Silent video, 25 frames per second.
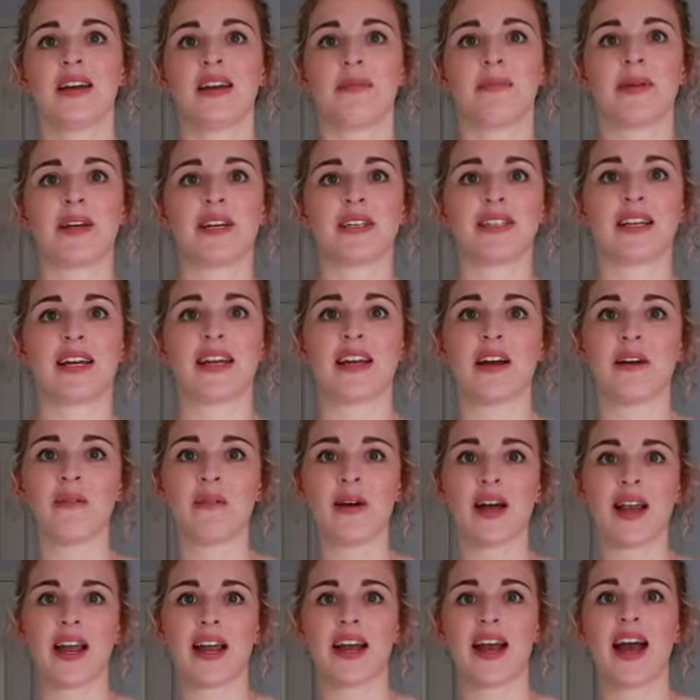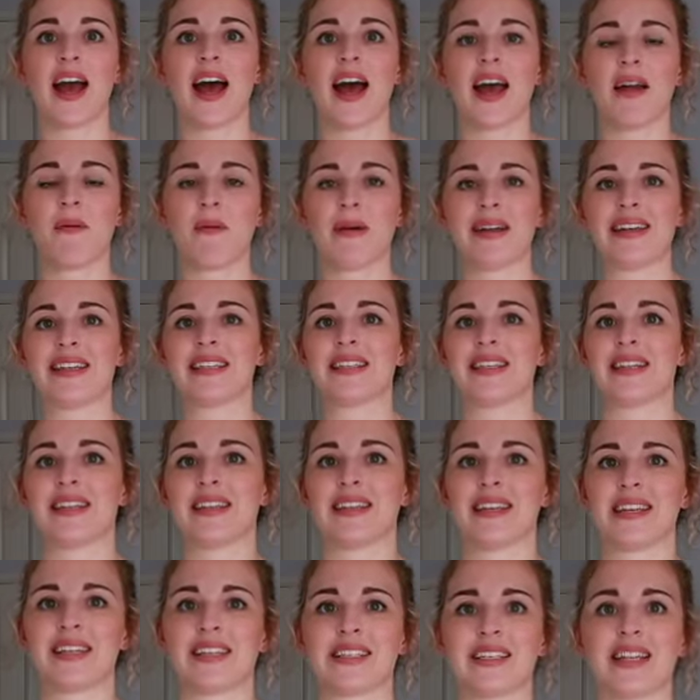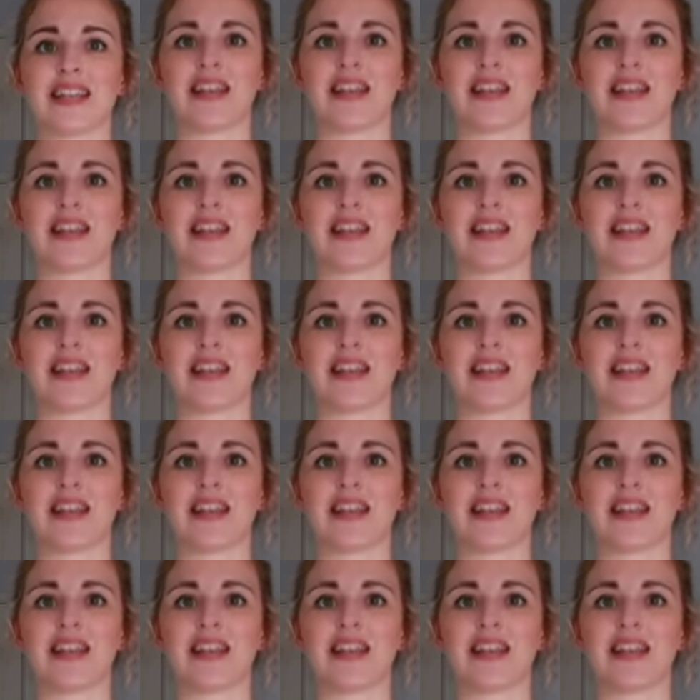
because I can wear like high-waisted things.